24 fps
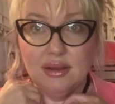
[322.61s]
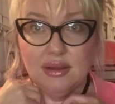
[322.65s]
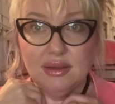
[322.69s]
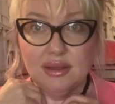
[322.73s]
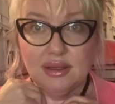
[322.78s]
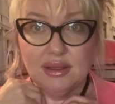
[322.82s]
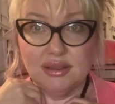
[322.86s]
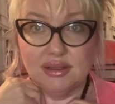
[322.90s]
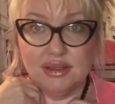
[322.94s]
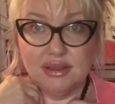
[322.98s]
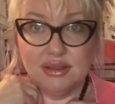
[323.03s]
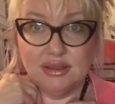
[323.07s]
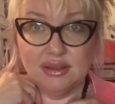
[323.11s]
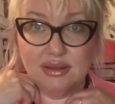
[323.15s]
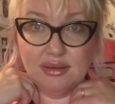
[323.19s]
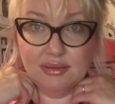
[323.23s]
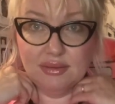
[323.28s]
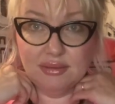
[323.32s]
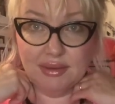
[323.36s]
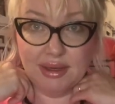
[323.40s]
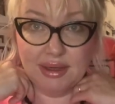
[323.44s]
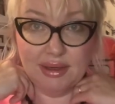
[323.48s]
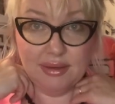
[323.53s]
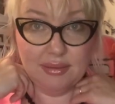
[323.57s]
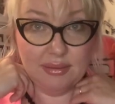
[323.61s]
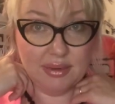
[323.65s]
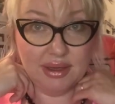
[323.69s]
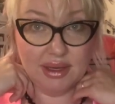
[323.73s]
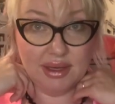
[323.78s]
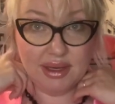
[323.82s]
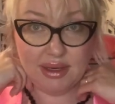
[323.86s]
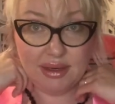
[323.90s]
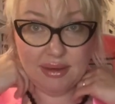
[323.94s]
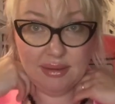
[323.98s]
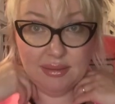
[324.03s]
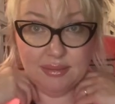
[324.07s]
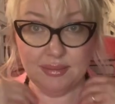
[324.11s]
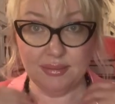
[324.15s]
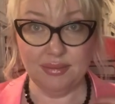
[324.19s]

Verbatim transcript: this is the right way.